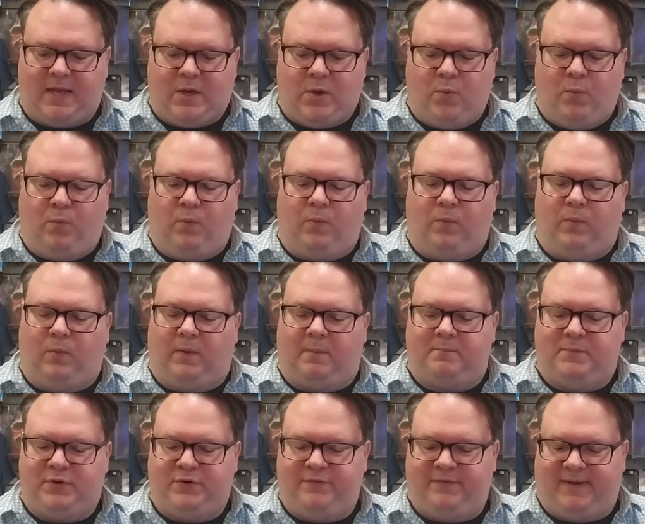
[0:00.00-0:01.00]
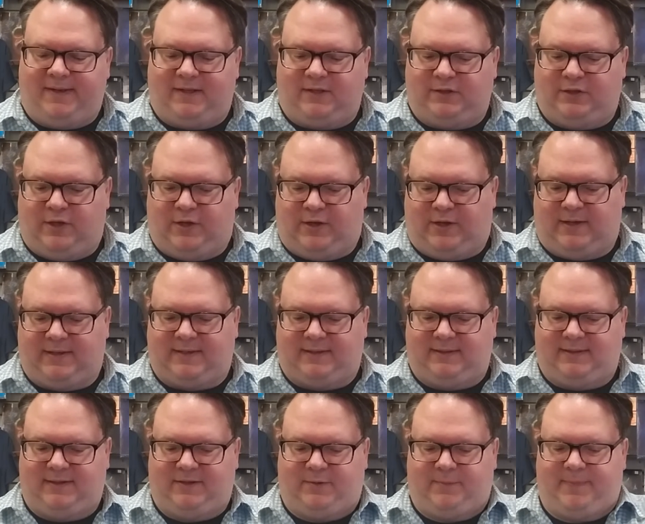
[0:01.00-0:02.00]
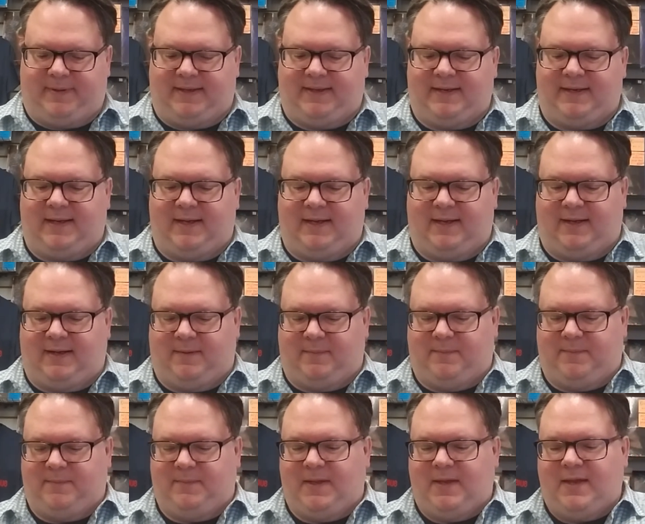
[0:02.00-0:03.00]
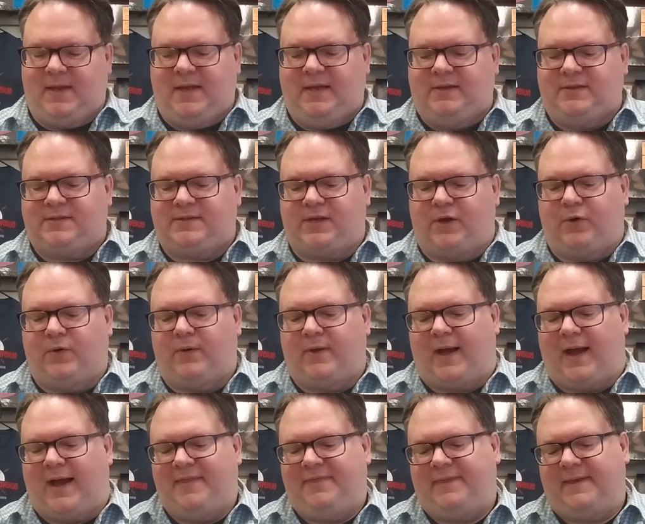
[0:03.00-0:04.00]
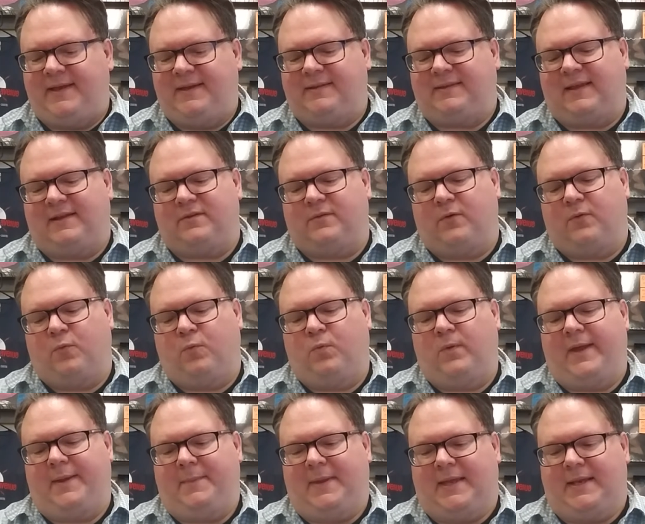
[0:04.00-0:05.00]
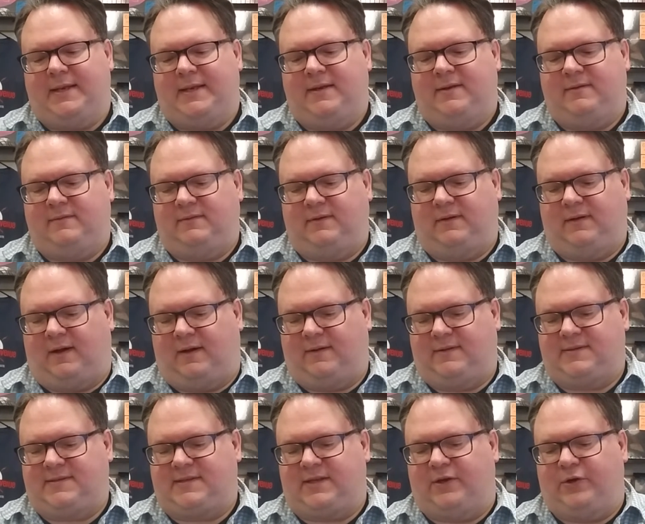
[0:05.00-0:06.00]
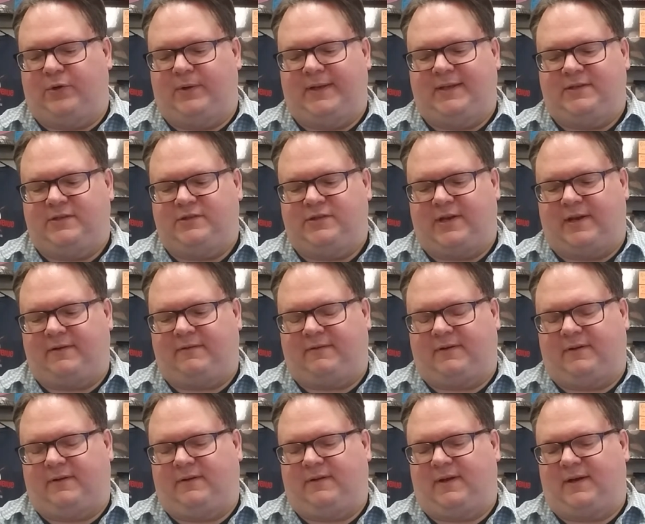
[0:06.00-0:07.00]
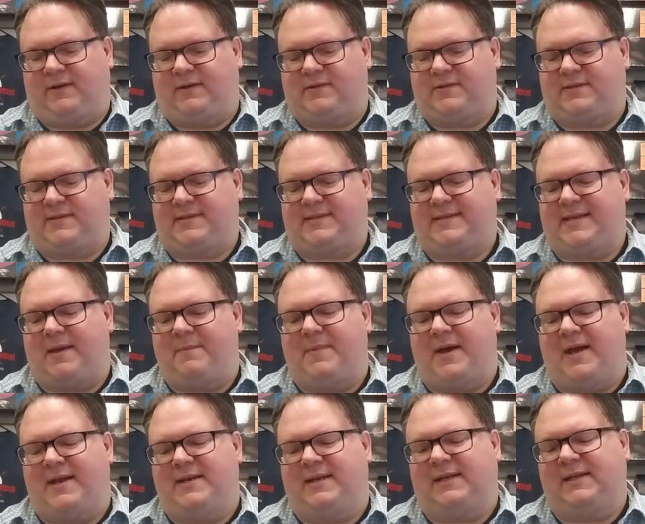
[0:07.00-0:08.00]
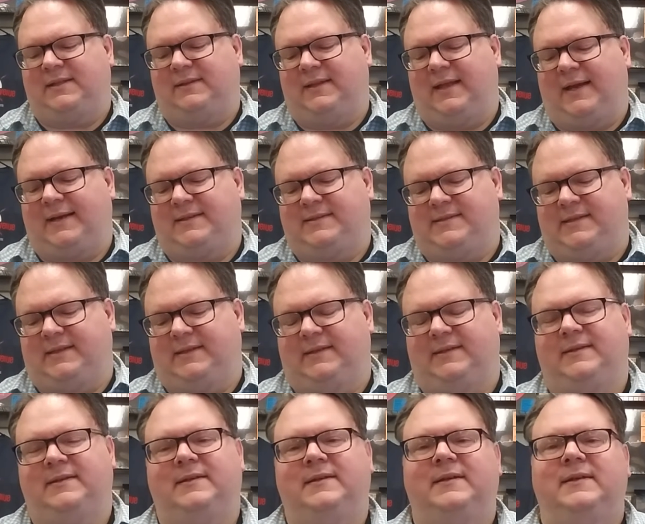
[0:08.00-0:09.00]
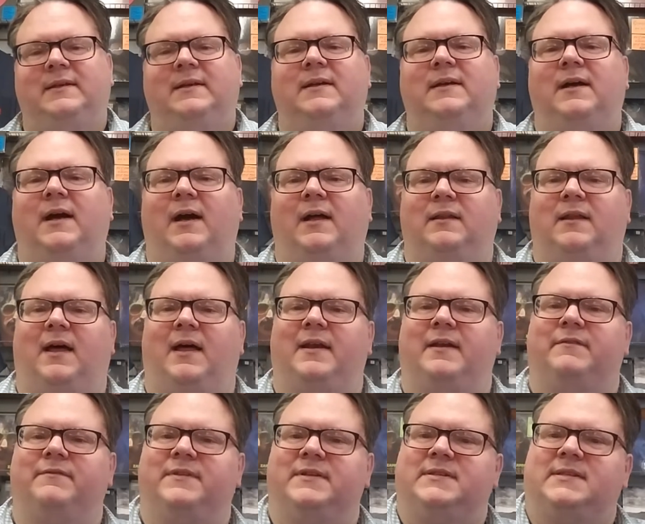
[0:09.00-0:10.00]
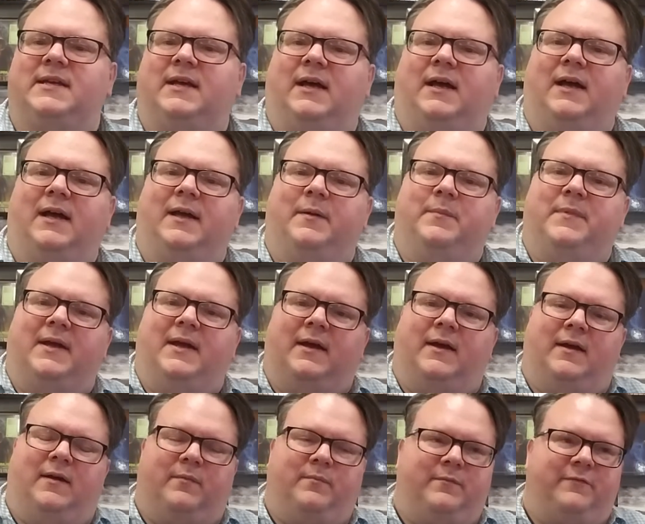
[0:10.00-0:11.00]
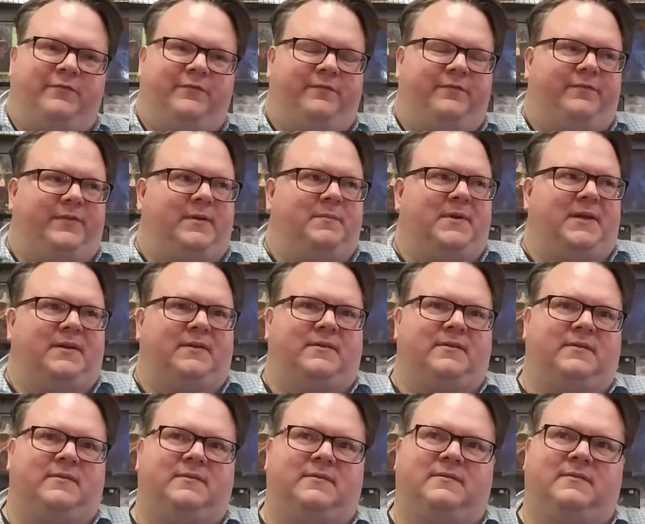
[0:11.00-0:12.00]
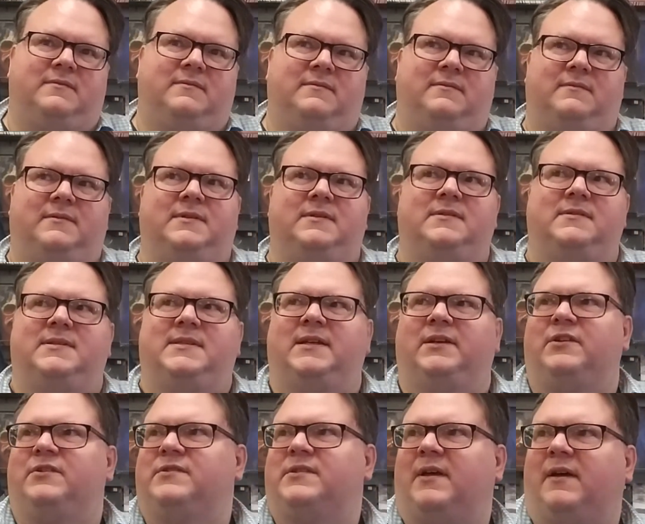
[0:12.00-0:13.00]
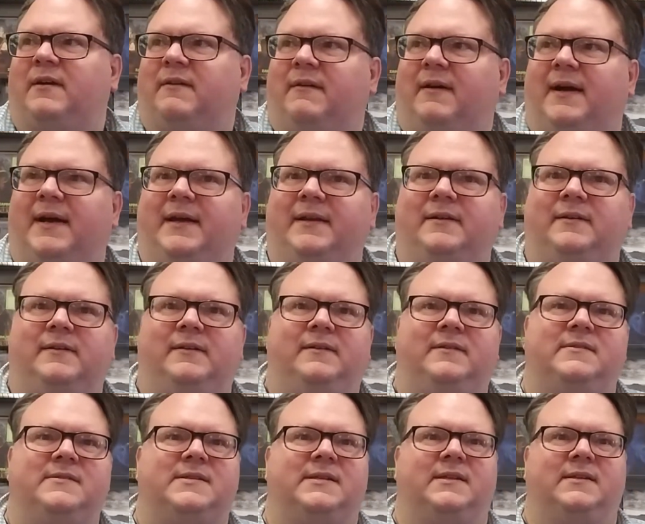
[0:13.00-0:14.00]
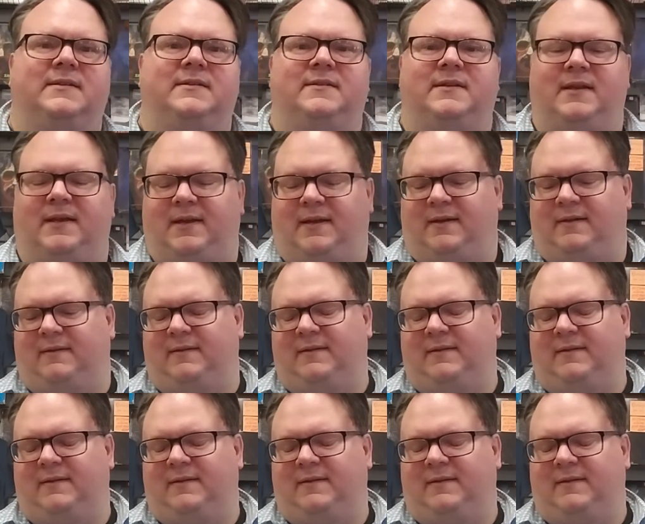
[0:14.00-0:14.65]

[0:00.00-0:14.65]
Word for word: moving along a little bit, um, so I think that women also in general are semi-neglected a lot of the time. Um, female singer-songwriters and uh,